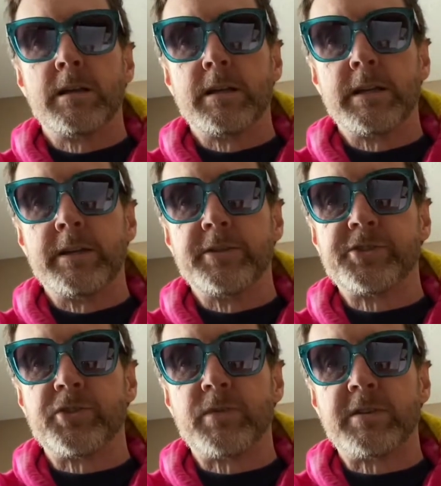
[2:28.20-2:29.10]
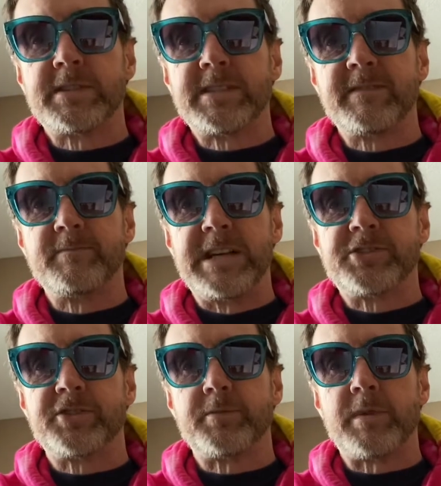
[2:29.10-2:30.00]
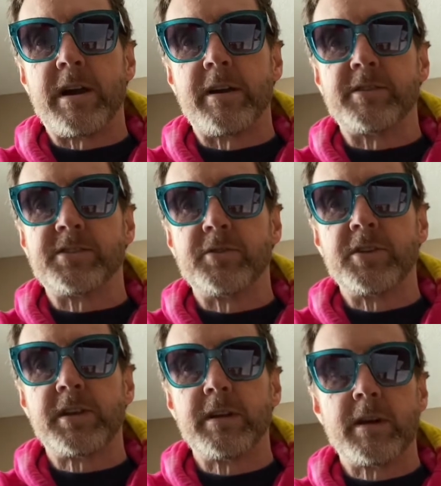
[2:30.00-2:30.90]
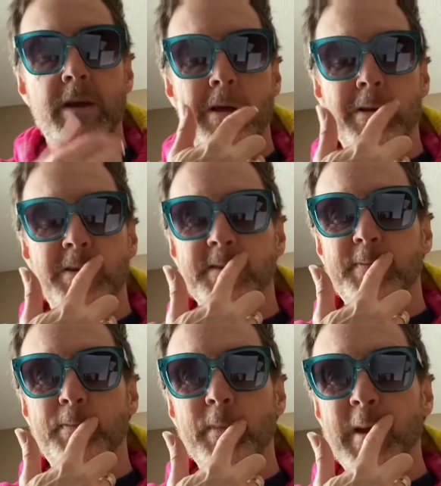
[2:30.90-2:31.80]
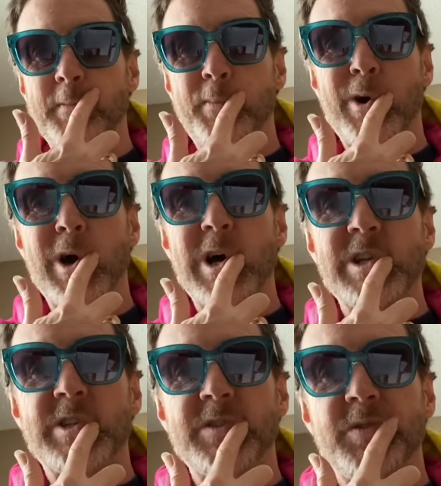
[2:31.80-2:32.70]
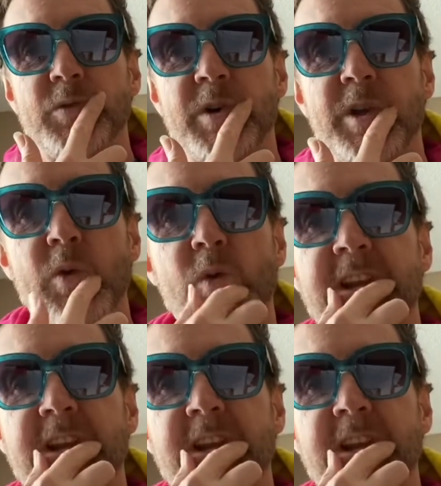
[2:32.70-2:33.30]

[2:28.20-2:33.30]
Here's your relative major to minor. So you can just hit pause if you want to write